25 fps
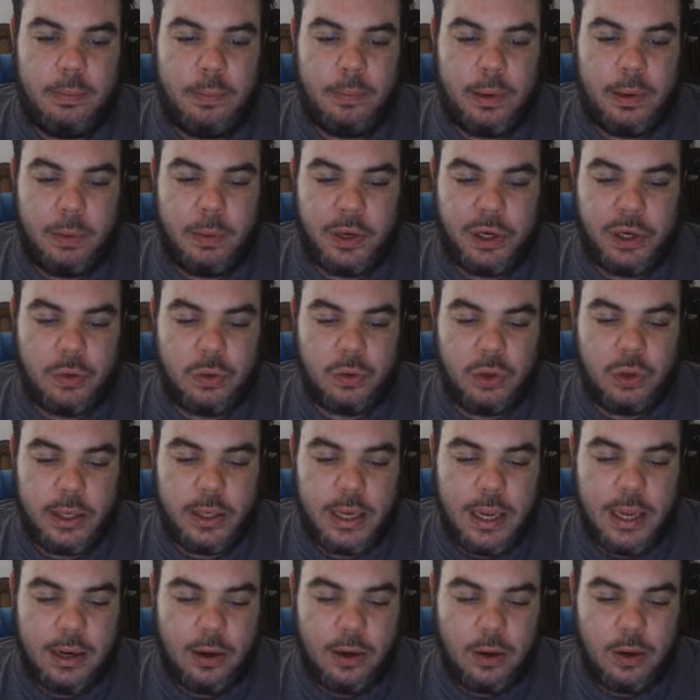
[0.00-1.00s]
But when you
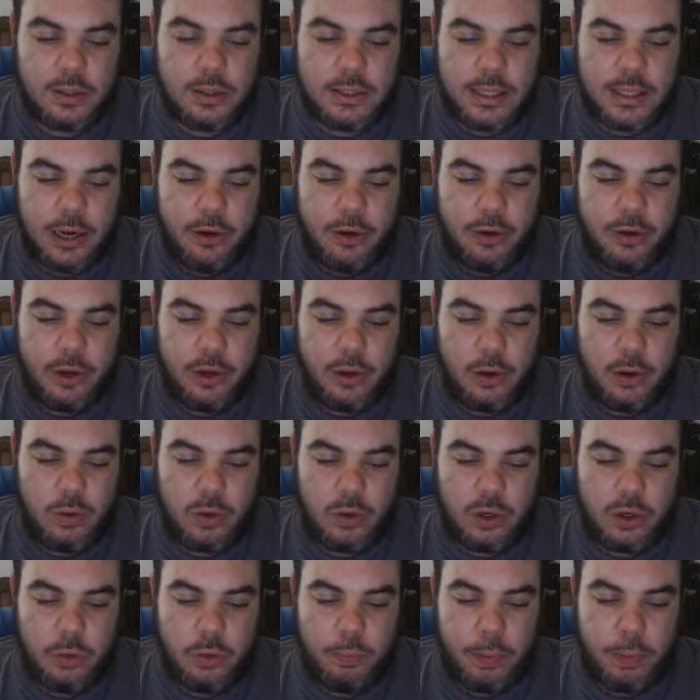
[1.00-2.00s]
look at
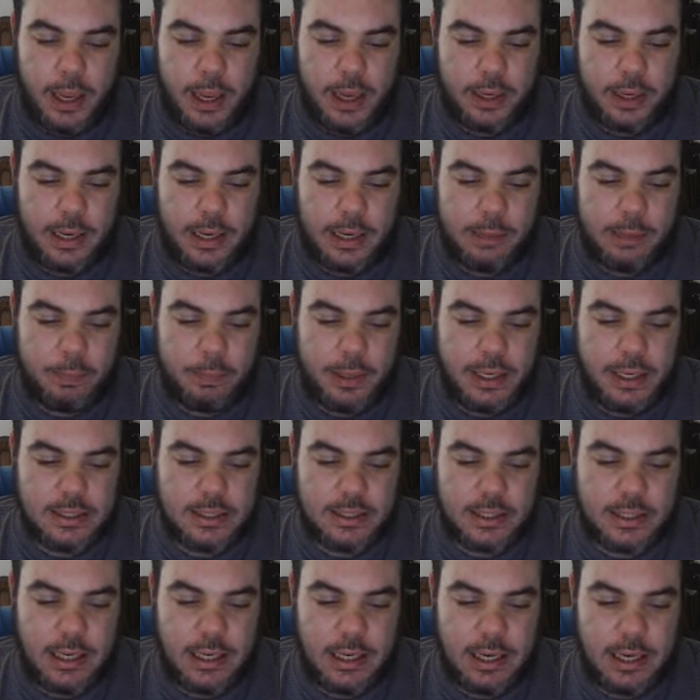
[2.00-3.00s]
Ontario, Quebec, and
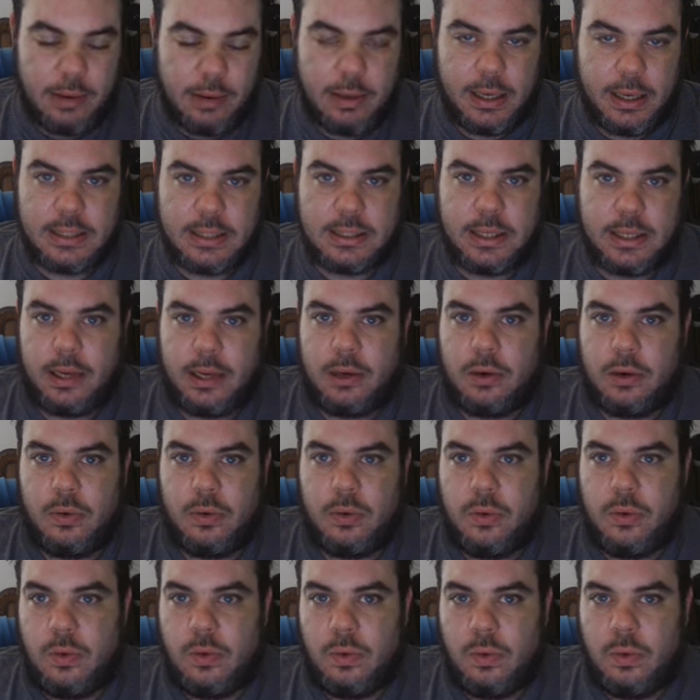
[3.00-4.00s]
BC, it's like,
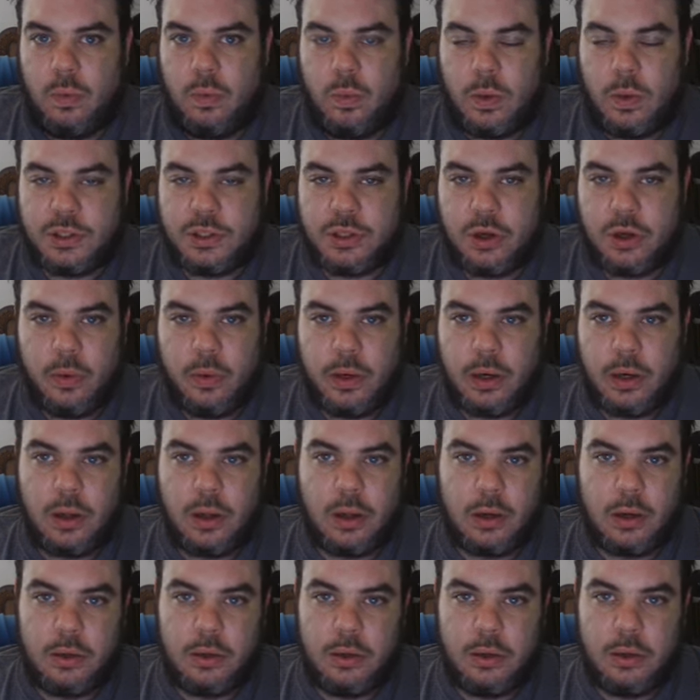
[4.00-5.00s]
what's going
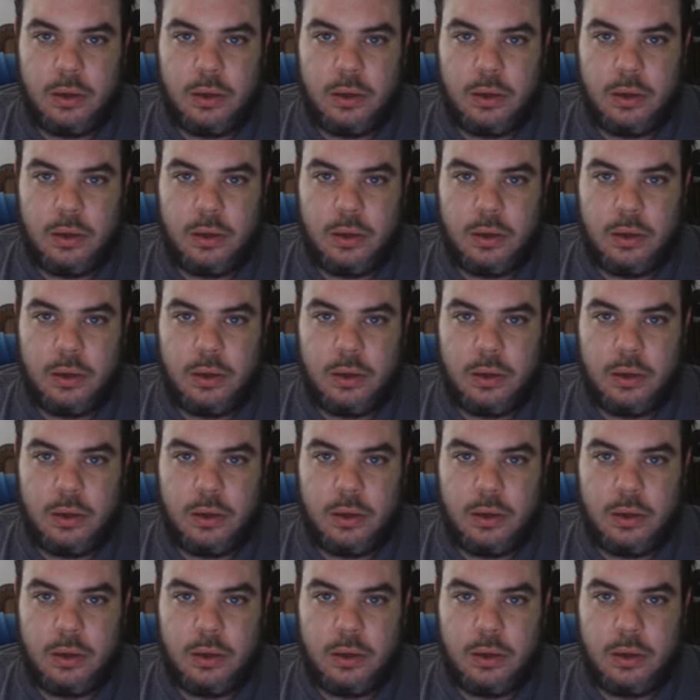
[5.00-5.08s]
on?